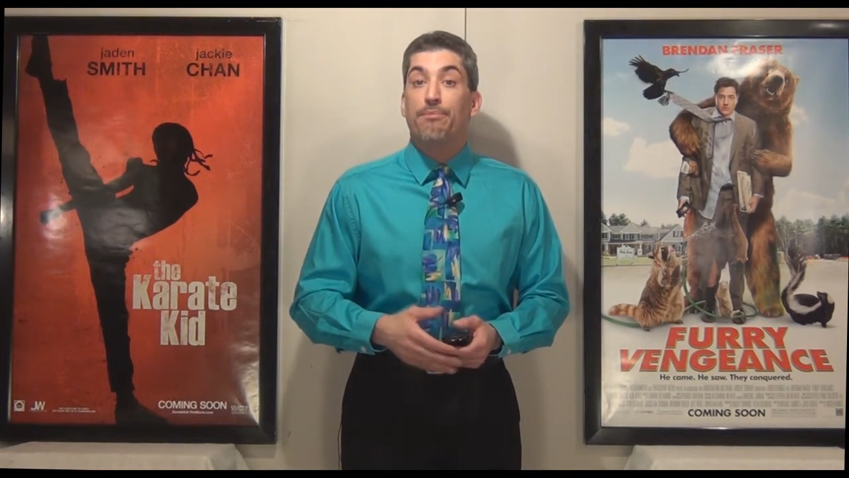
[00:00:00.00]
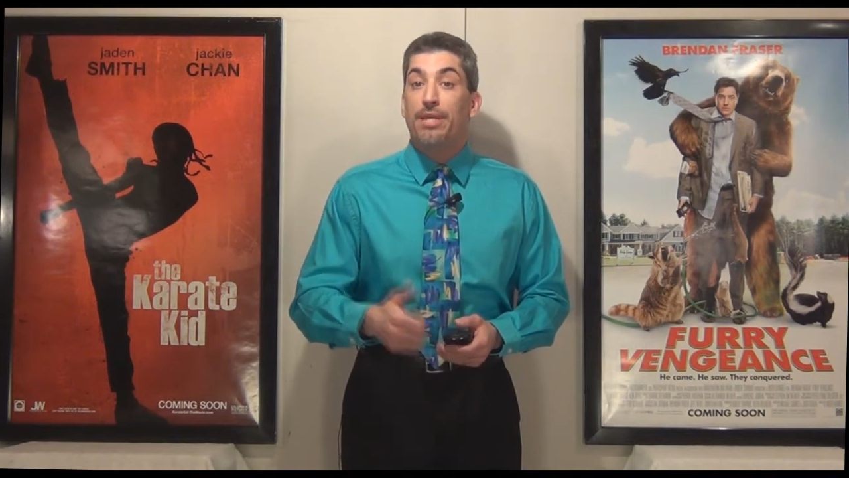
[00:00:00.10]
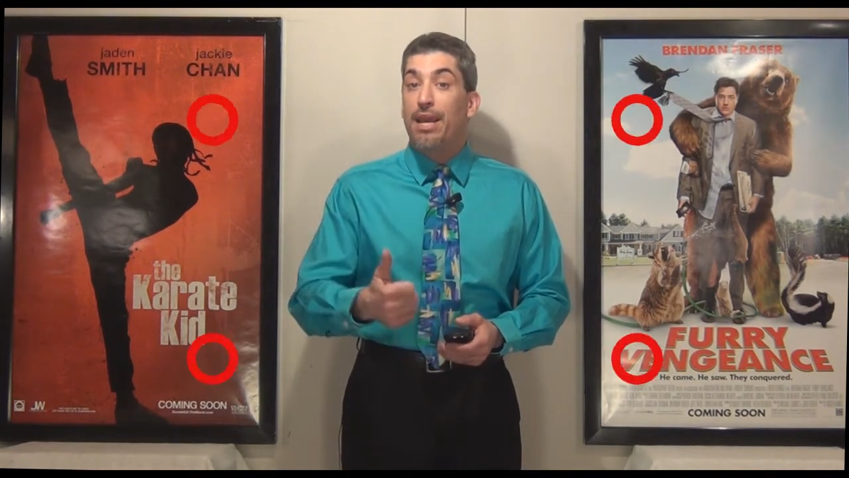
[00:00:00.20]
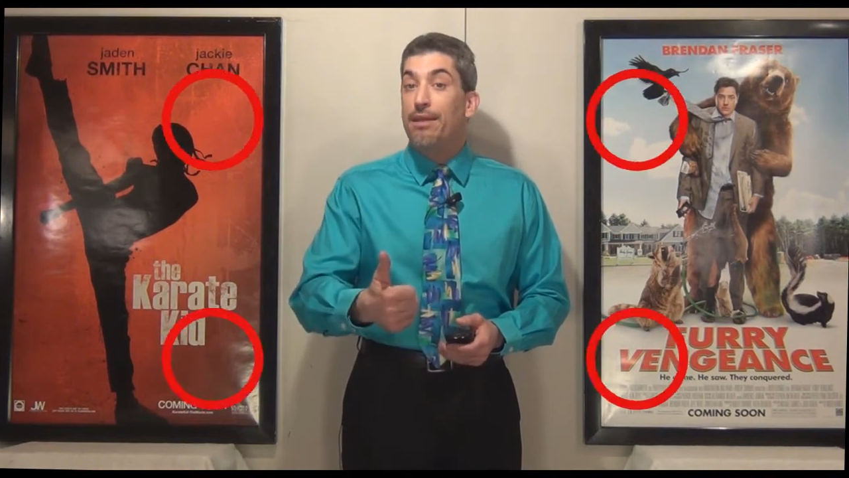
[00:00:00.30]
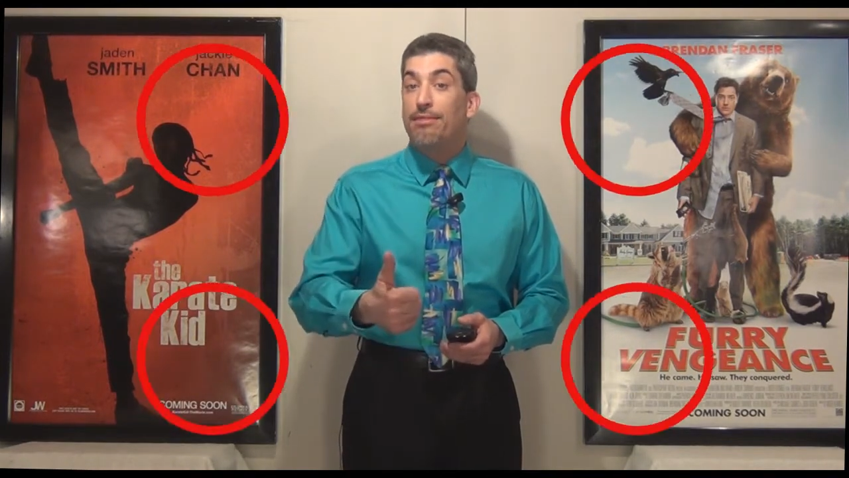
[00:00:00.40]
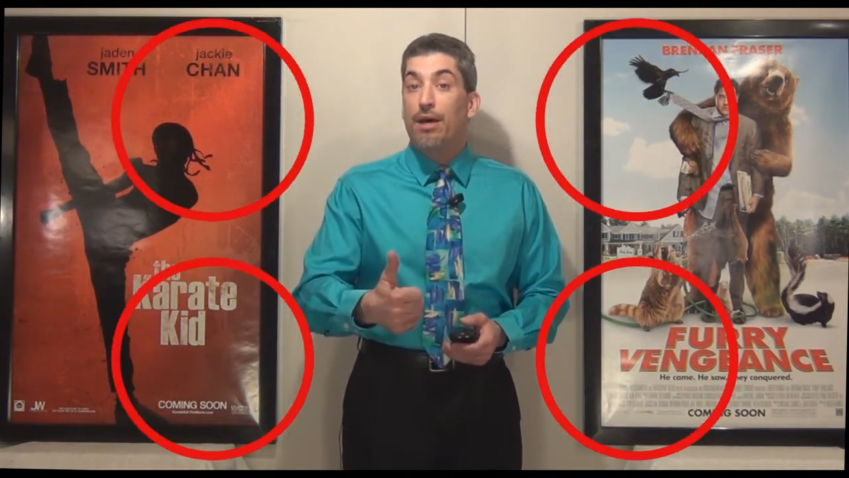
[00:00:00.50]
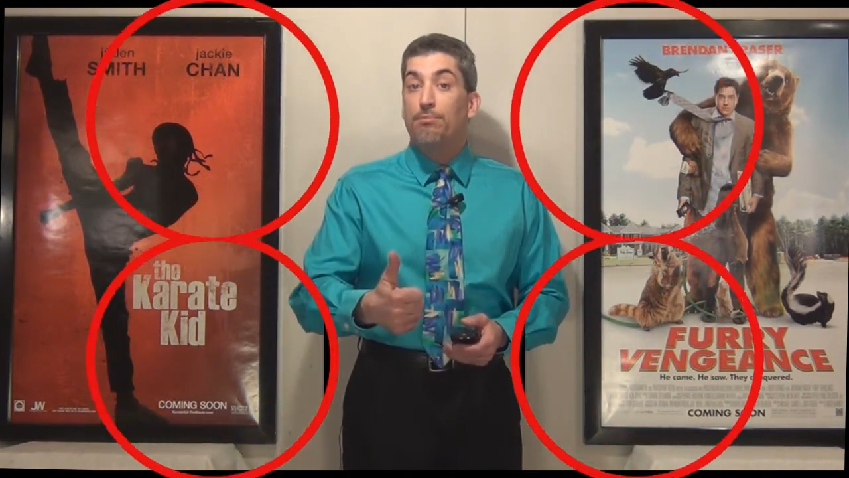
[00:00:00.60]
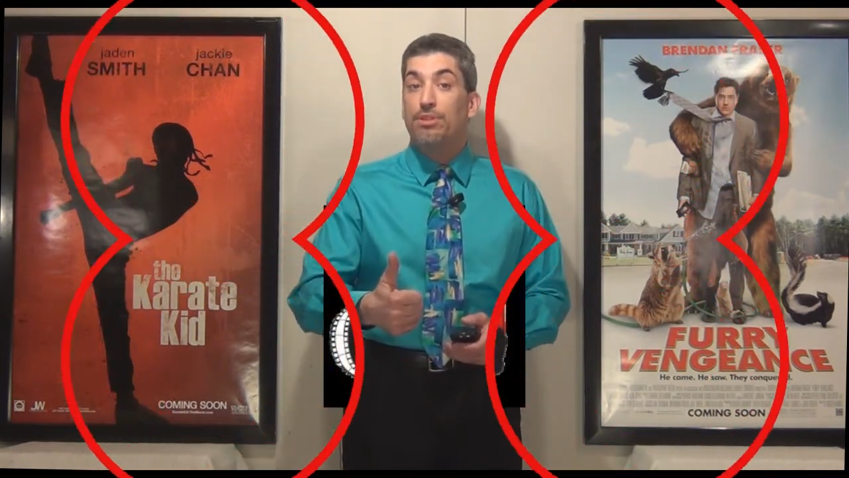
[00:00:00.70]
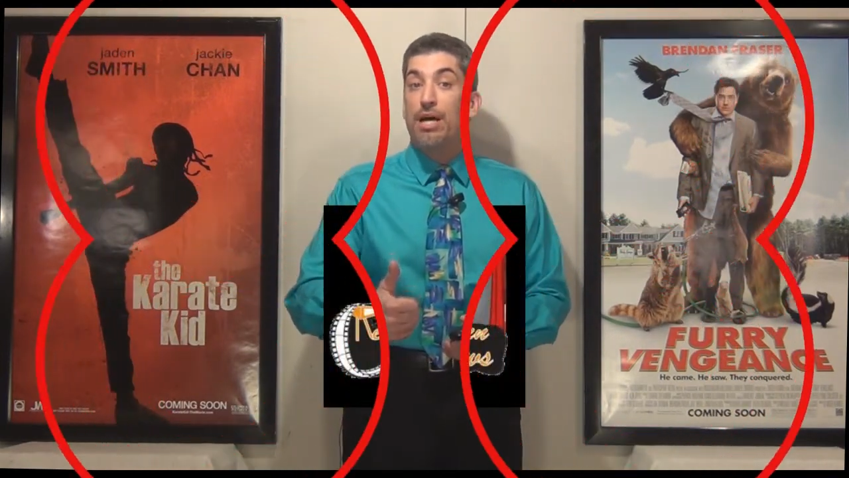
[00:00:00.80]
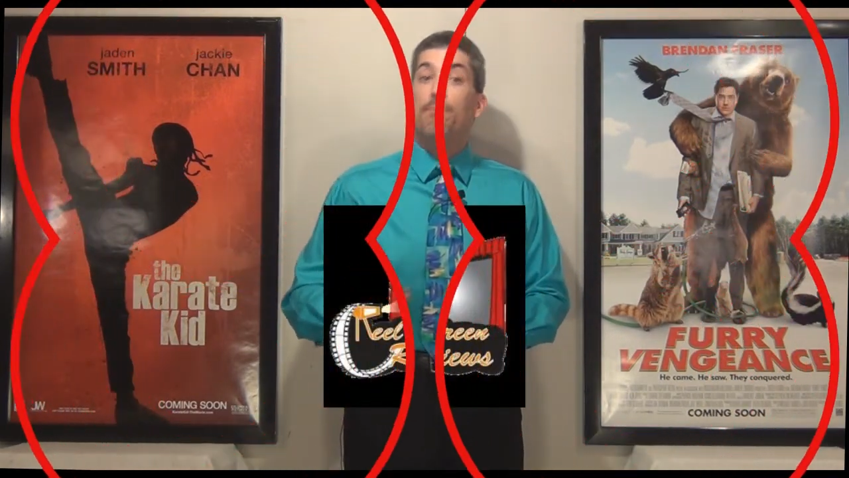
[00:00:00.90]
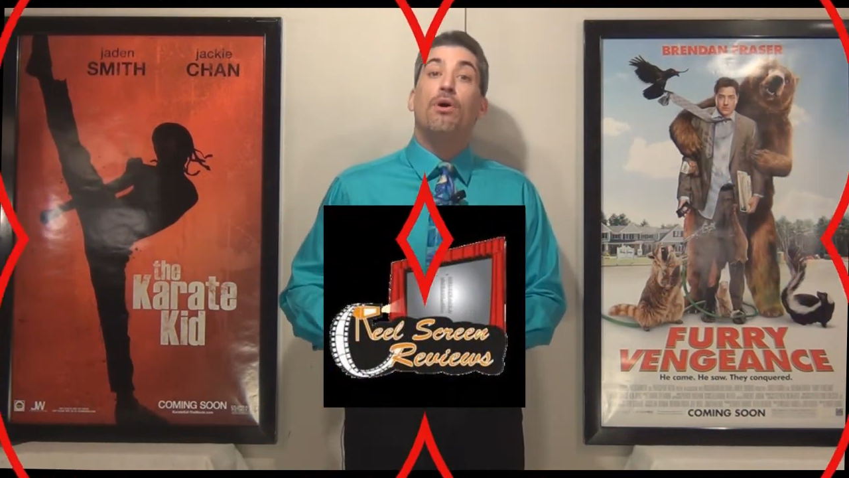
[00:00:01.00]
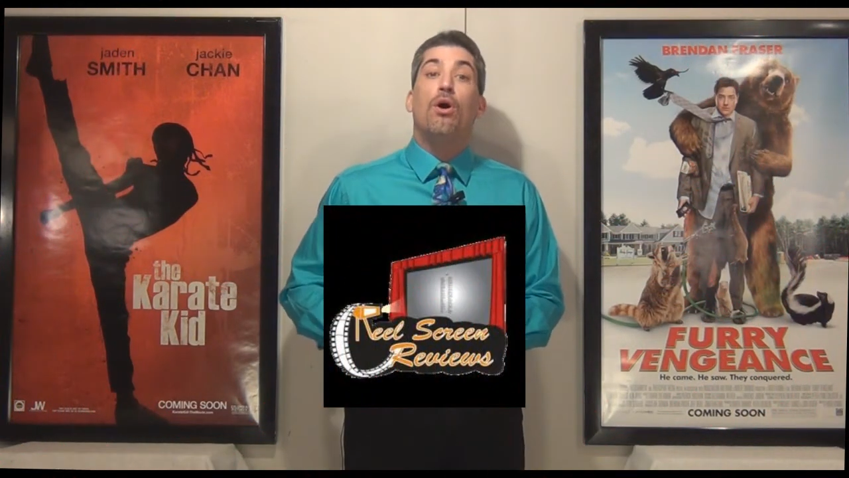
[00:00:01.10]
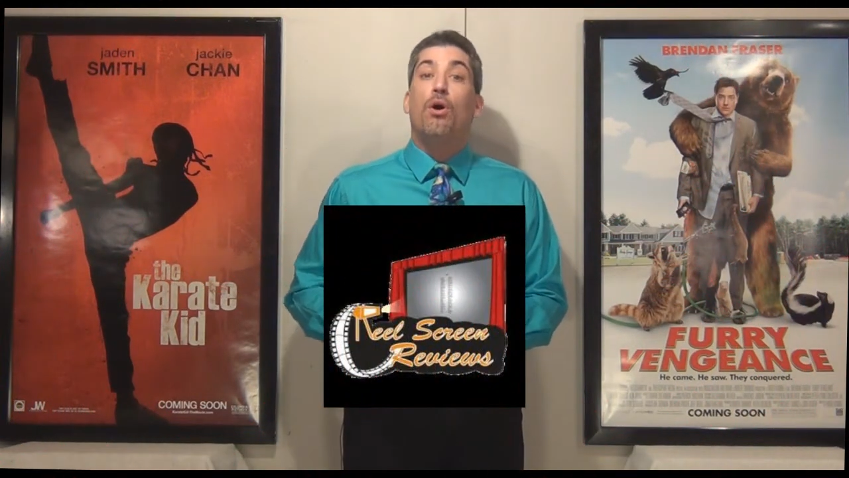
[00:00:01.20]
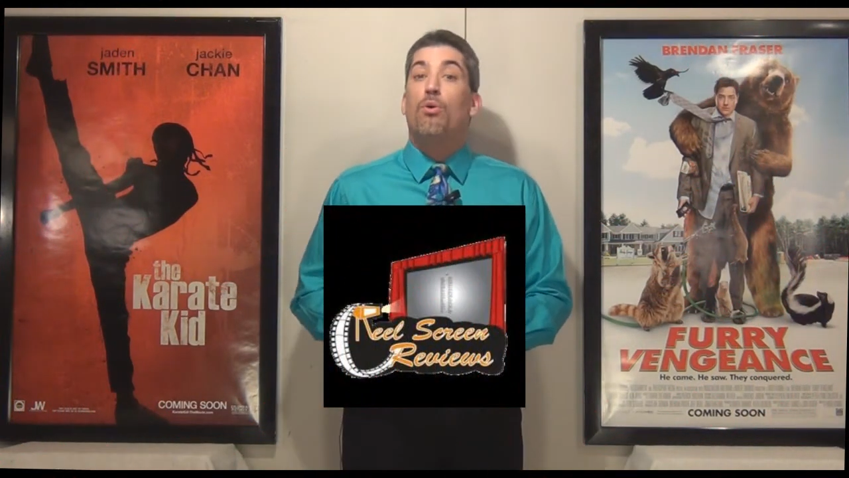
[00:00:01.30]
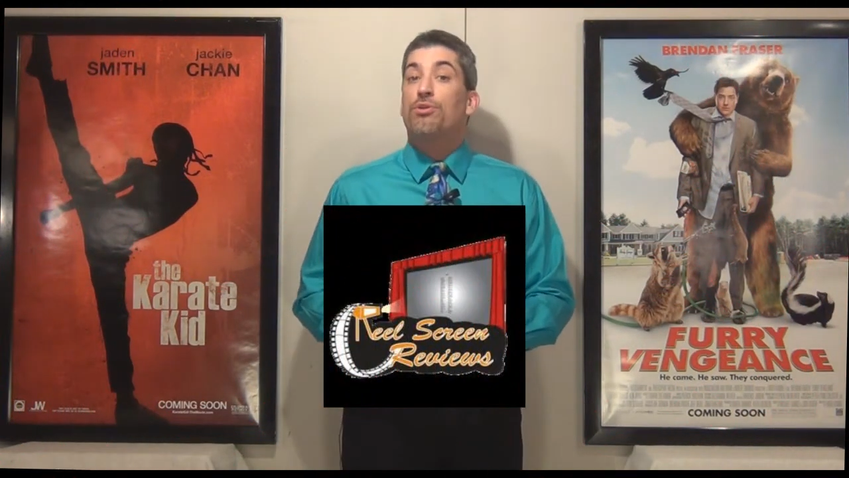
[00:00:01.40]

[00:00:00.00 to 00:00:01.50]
give me a thumbs up,